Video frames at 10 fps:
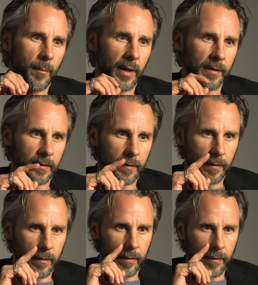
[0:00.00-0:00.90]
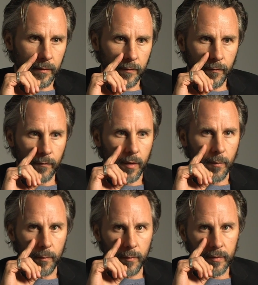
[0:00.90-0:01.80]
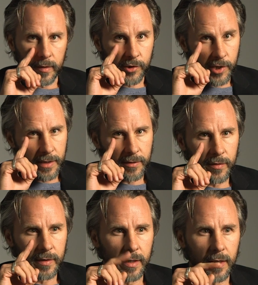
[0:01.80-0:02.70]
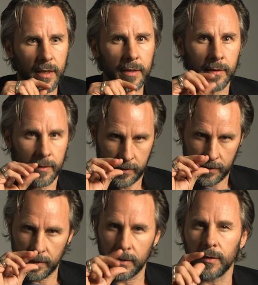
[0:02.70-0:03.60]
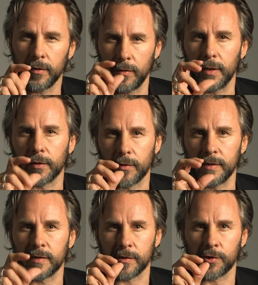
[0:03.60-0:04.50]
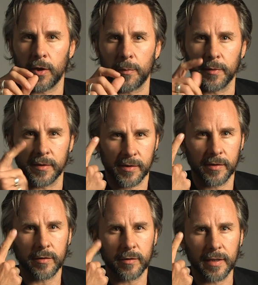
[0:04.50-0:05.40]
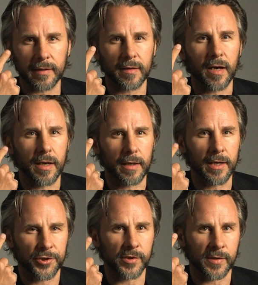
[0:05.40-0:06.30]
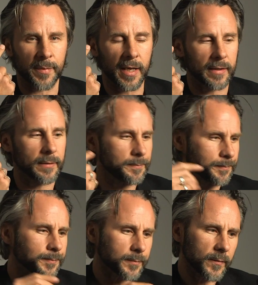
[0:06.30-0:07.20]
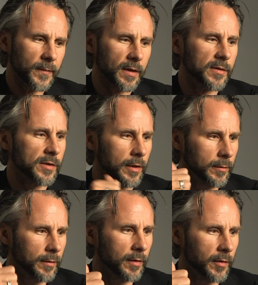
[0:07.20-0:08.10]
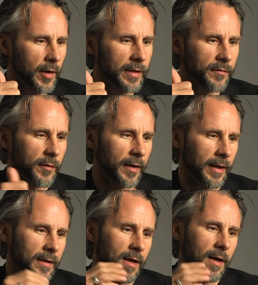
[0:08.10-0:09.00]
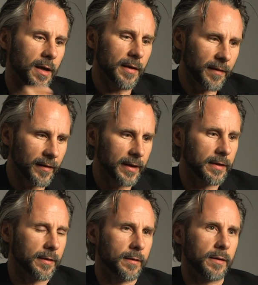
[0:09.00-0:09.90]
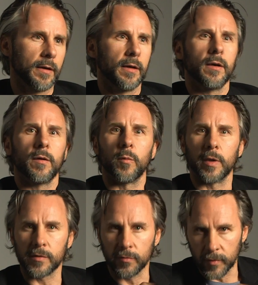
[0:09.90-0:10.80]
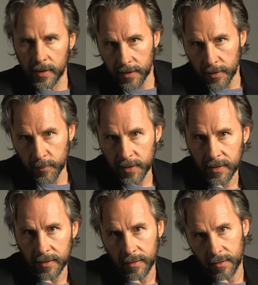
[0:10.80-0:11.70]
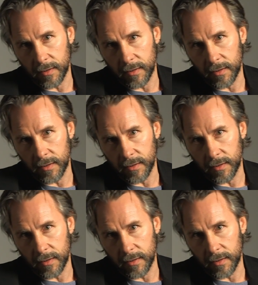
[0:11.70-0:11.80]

But from the cheek to the eye, you increase the sharpness. You get the eyelashes back. So great for that. I think where it's really going to be